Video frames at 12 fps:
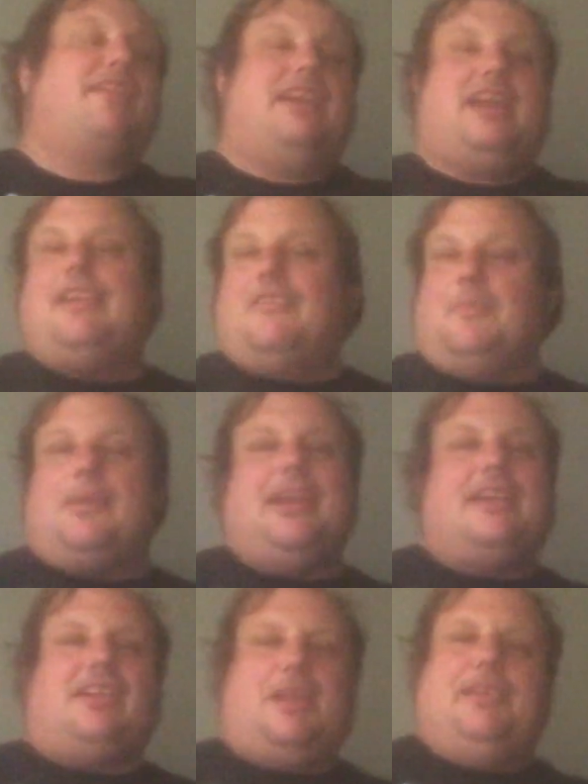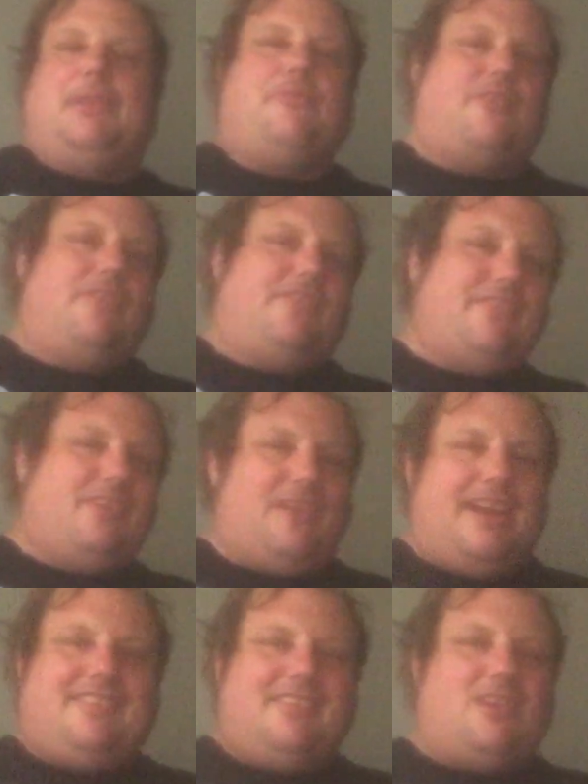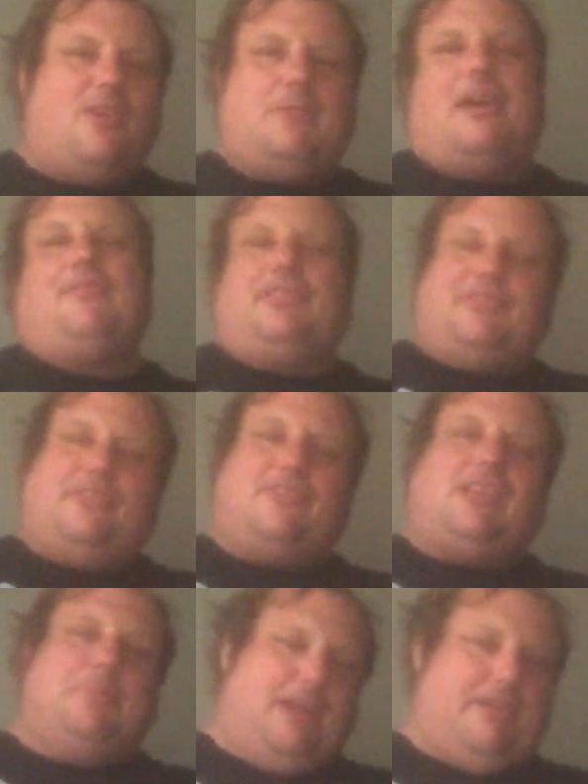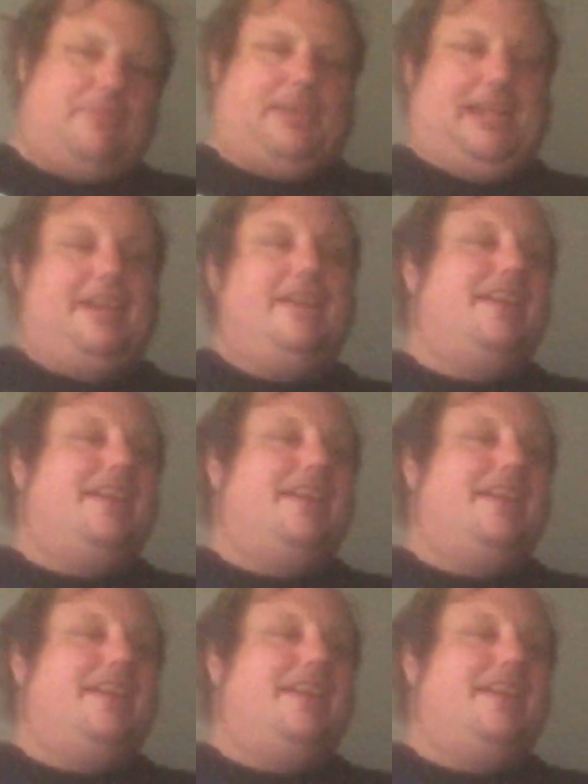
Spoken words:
And I've never played a climbing game before. Horizon Call of the Mountain was the first climbing game I played,